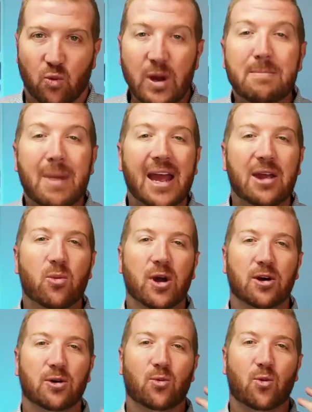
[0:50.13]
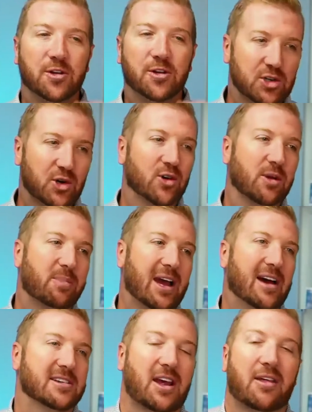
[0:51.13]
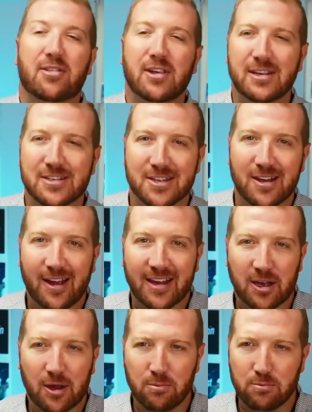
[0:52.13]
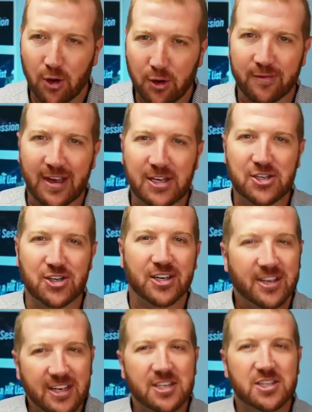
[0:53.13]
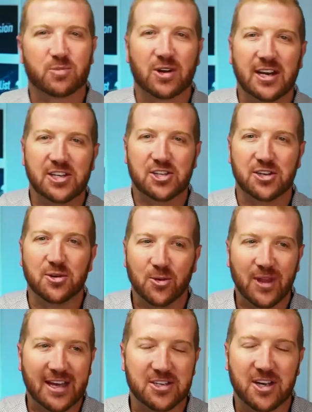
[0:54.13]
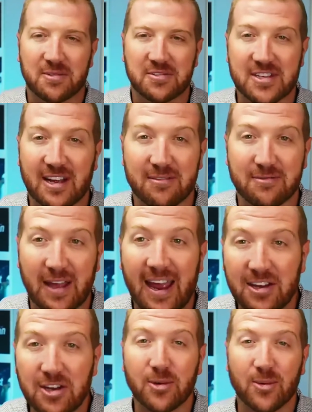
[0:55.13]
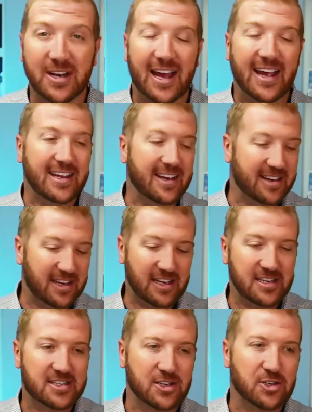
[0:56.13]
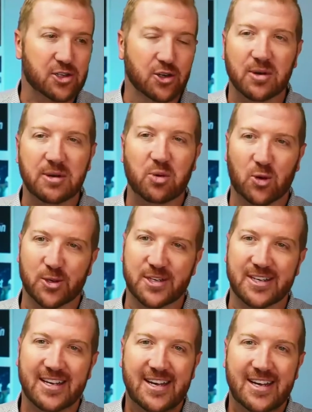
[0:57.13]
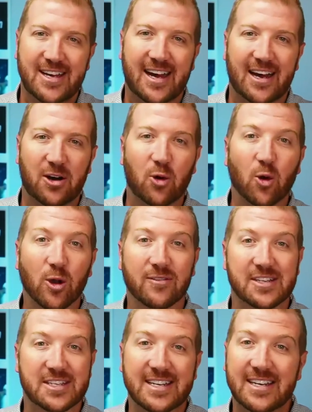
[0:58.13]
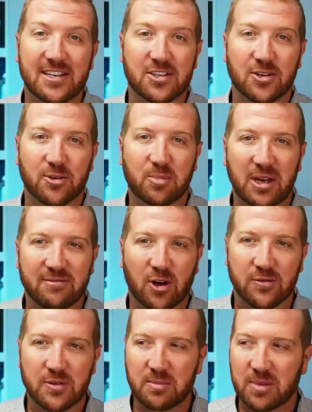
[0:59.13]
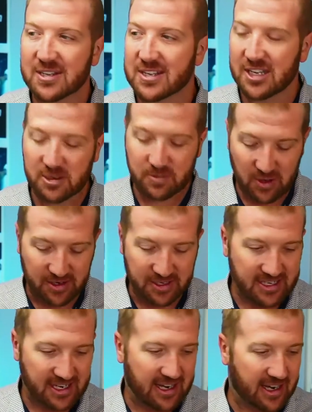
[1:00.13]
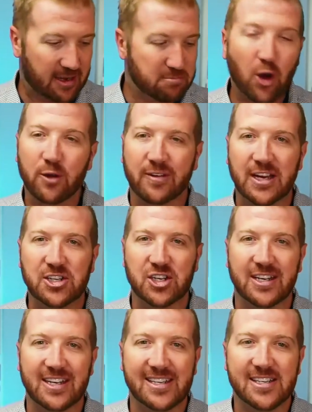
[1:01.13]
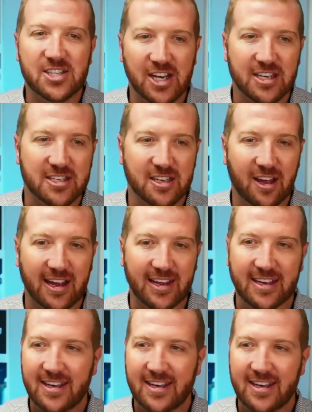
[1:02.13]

We may well want to talk about things like motivation and inspiration and all that type of stuff. And you know what? Hey, it is super important. All of us need to be involved in it because, let's be honest, motivation is just like